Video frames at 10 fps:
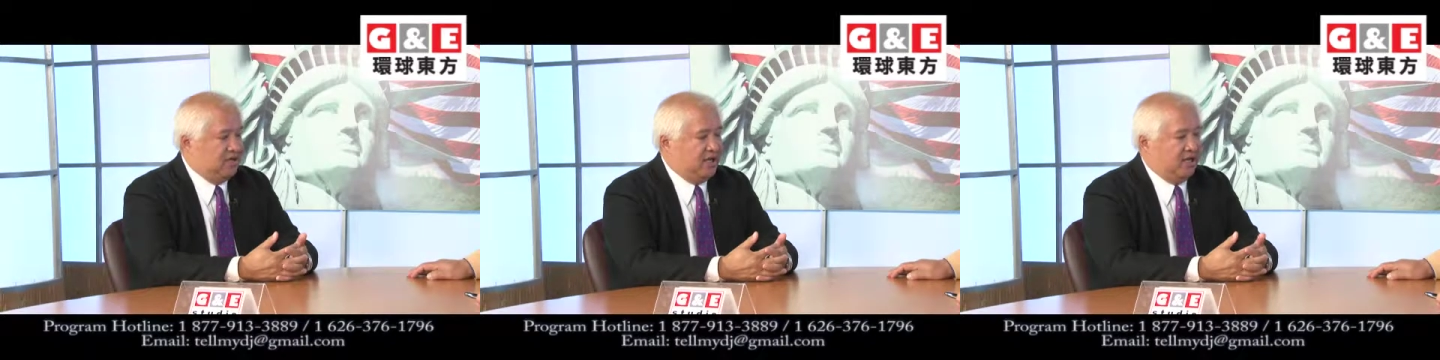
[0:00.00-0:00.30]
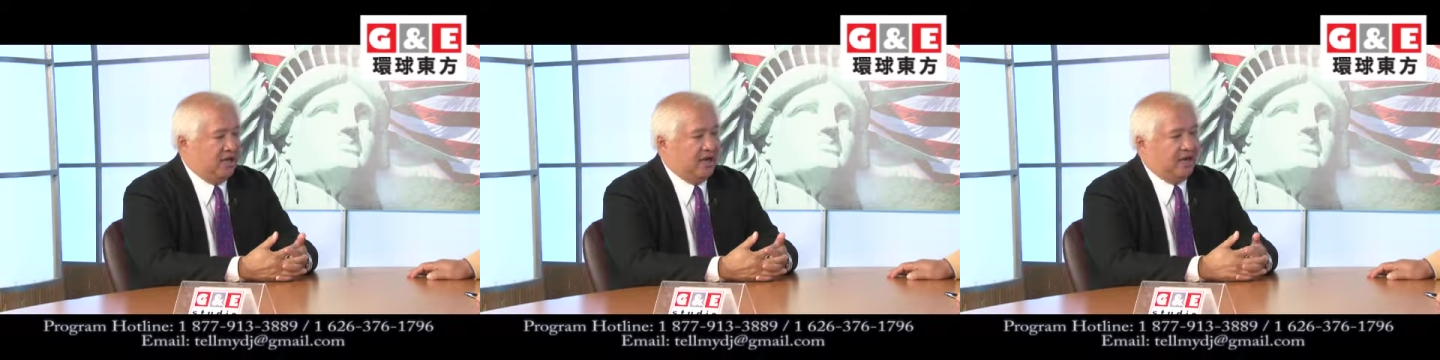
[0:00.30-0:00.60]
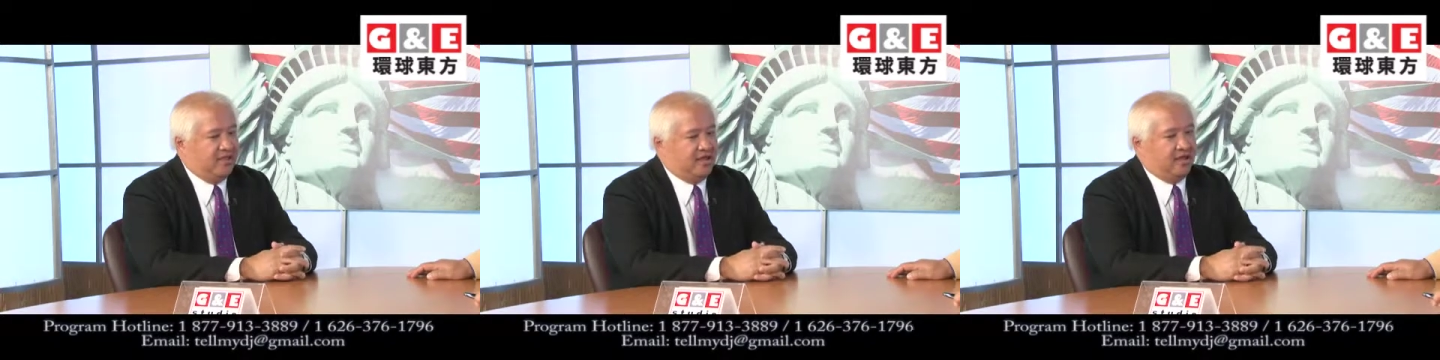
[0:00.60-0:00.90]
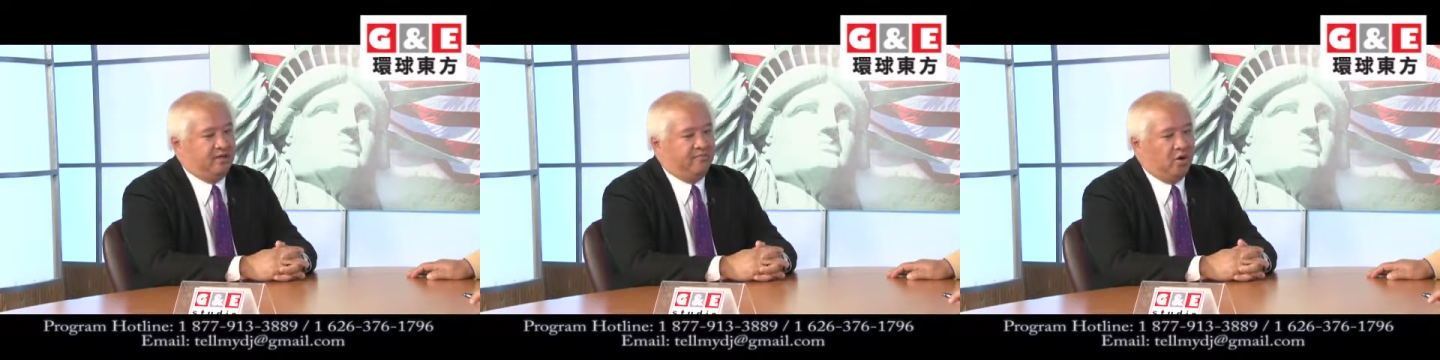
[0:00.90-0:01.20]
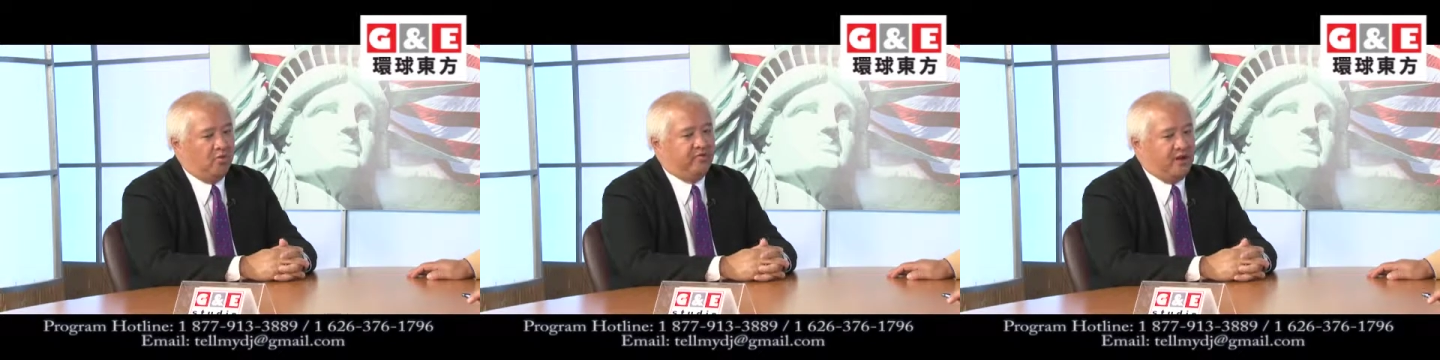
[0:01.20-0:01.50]
And I think
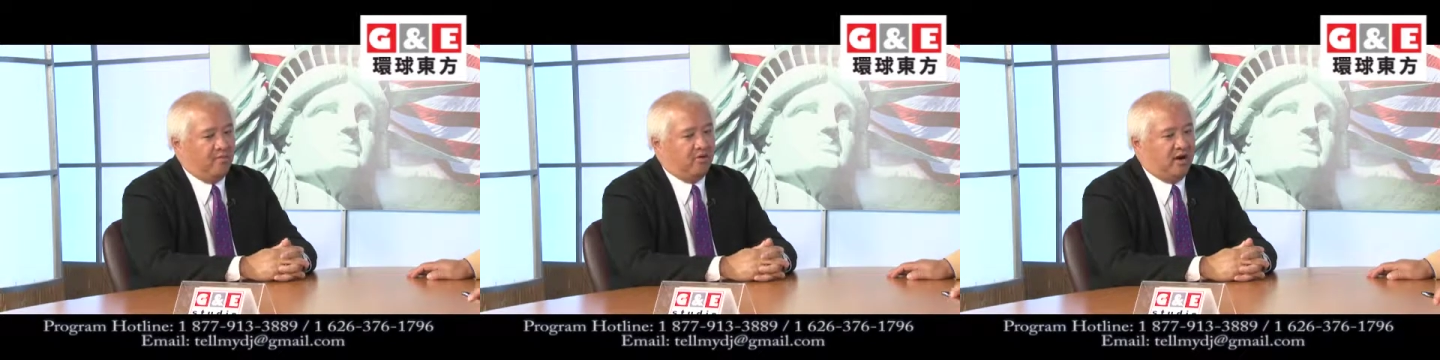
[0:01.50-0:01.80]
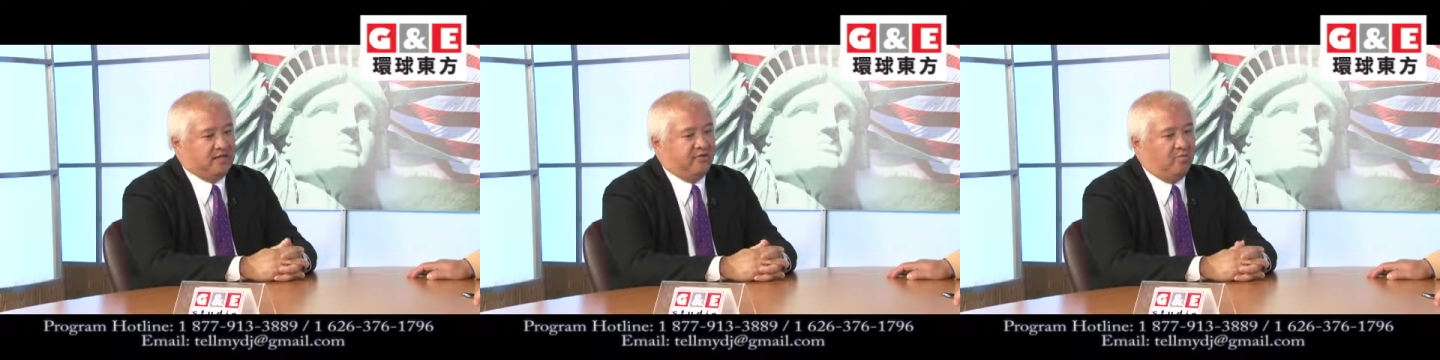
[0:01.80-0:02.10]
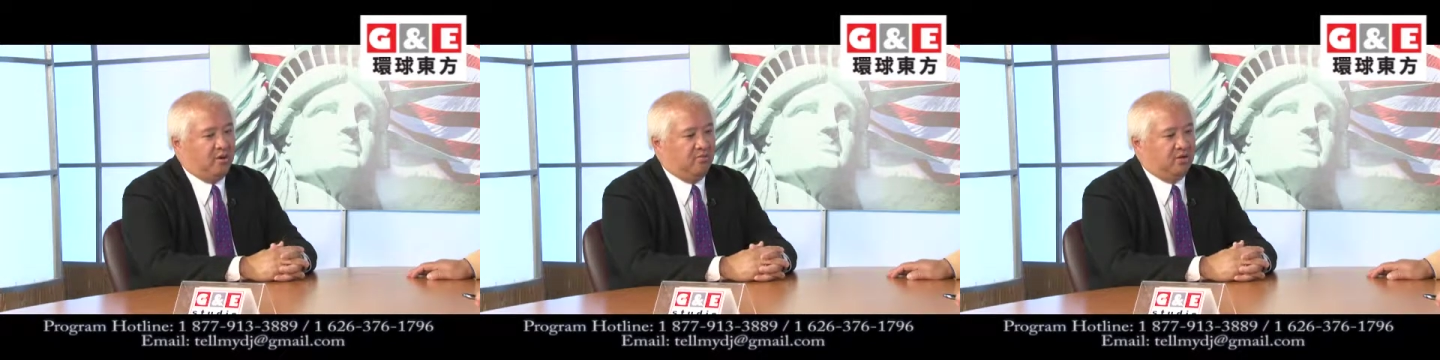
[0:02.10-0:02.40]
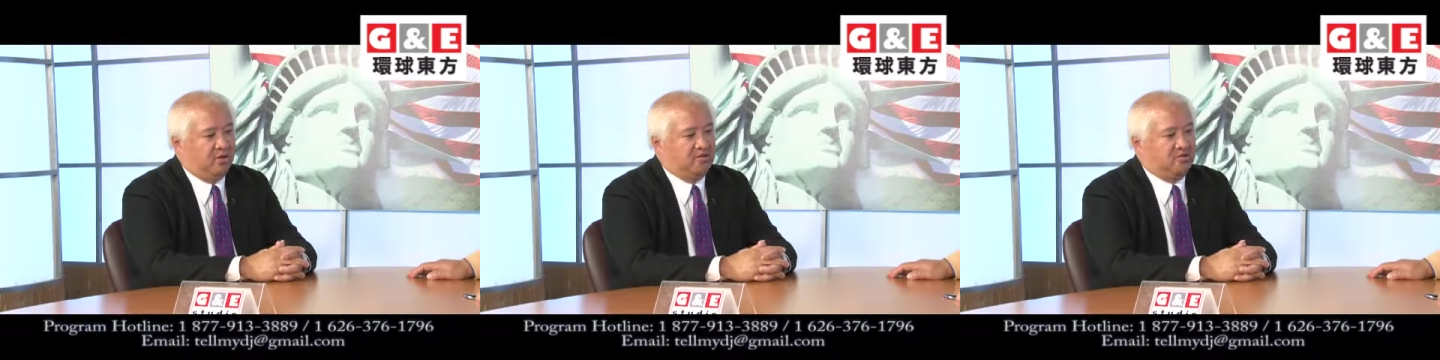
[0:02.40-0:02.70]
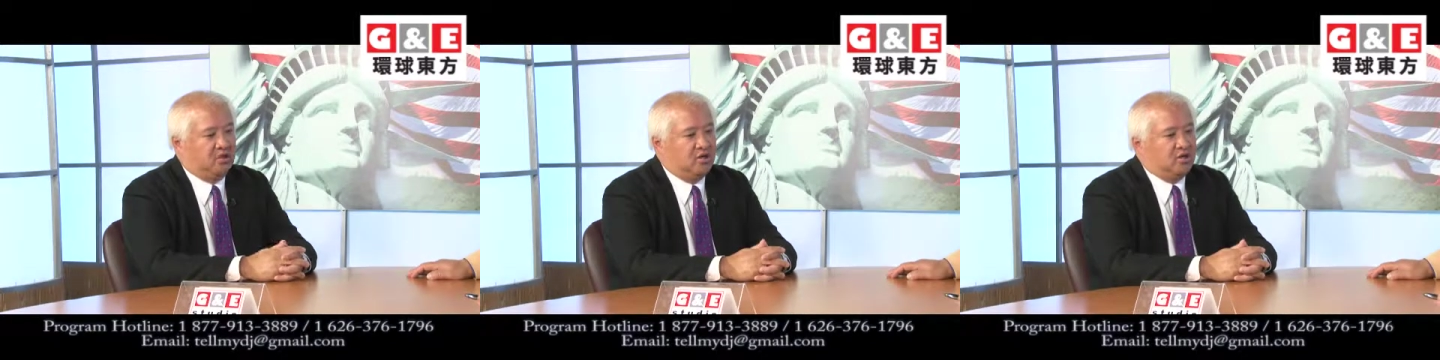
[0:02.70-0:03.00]
both Democrats and Republicans